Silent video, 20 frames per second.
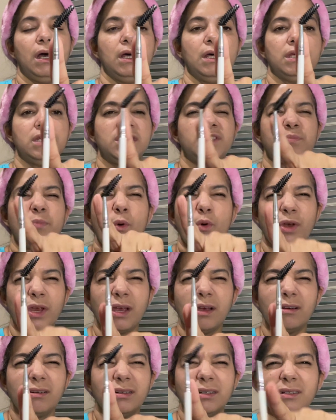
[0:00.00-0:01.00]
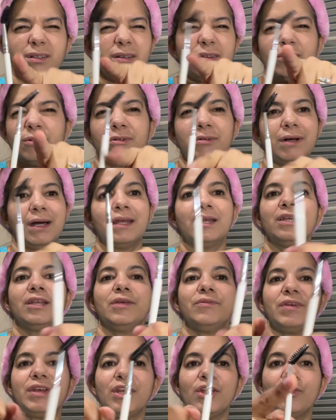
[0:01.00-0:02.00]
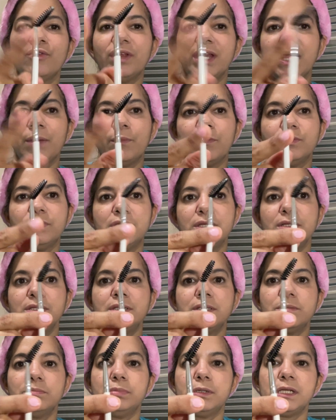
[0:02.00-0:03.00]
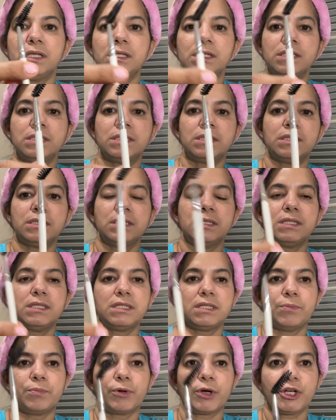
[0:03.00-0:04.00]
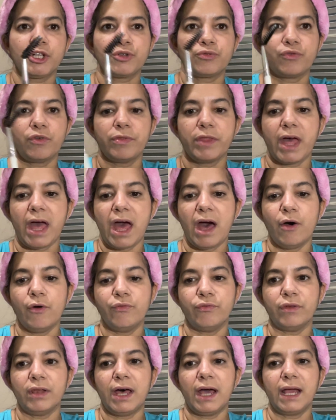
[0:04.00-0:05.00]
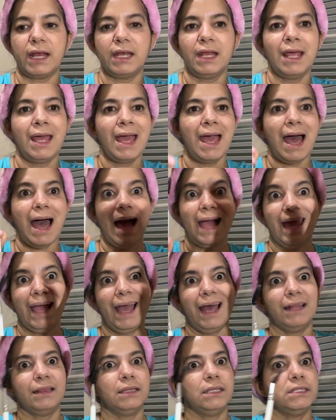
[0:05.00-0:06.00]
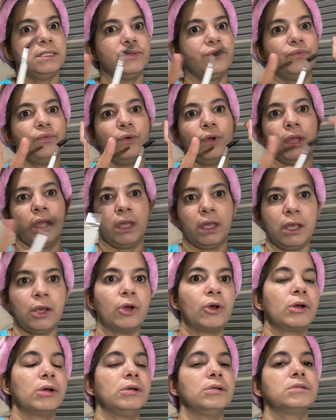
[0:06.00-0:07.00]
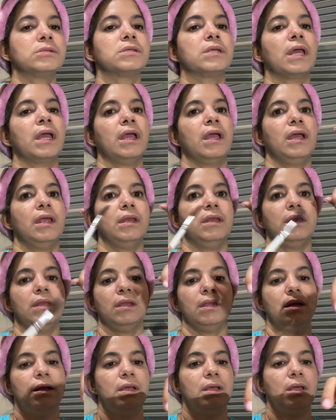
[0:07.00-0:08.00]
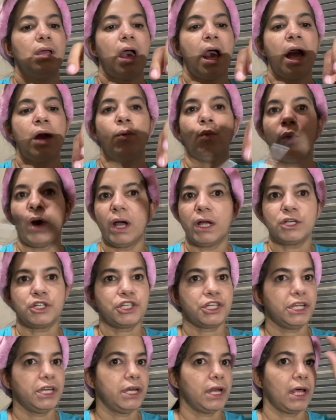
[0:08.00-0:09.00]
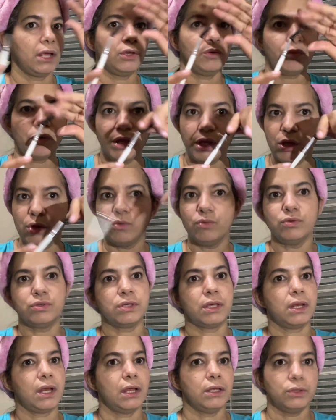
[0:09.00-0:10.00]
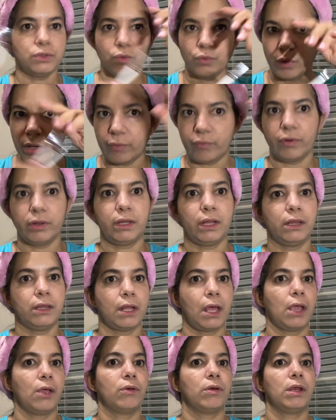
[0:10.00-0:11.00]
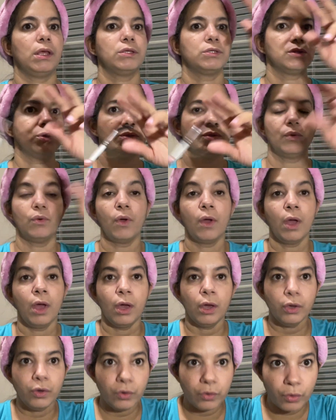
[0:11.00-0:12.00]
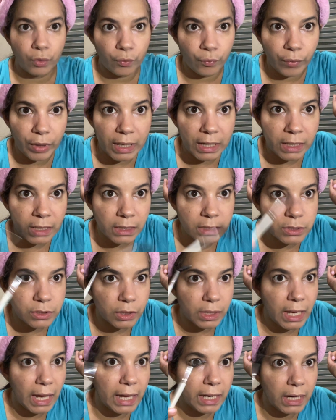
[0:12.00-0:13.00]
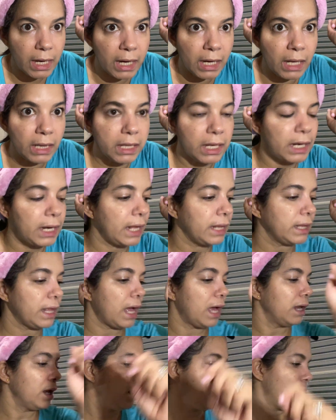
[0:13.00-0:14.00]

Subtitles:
Sponier, or I don't even know the name of this, but this is a brush from the e.l.f. line. I had this for years, and I wash it, I reuse it, I do everything that you need to do. You don't really need to get anything like that.